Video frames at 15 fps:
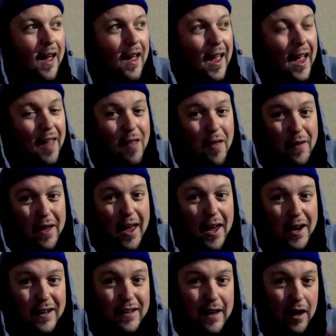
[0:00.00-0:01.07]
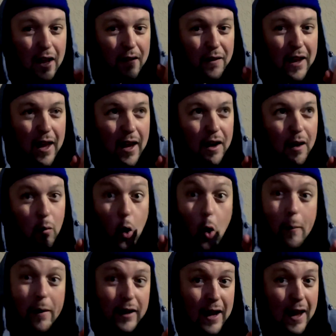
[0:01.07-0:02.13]
And then they had a they had a
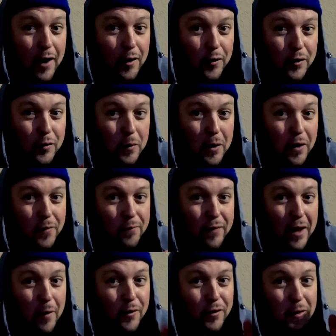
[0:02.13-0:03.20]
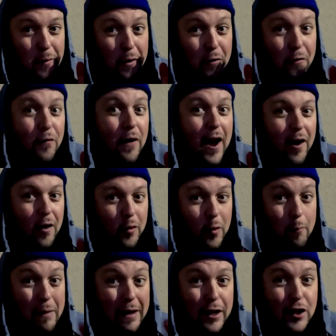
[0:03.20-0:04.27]
Roman candle as well. That was going to be the final. The
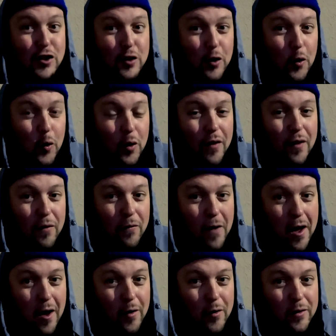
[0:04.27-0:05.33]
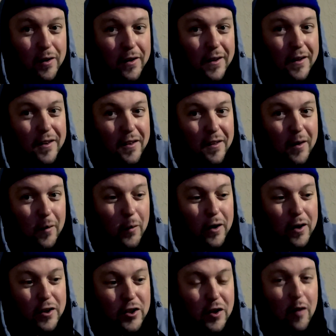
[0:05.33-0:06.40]
biggest toad that they found, they were going
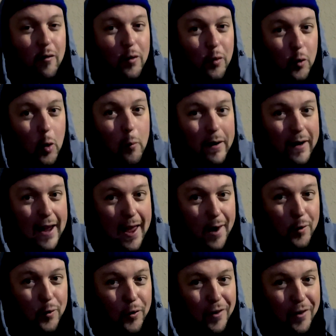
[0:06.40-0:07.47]
to shove the Roman candle.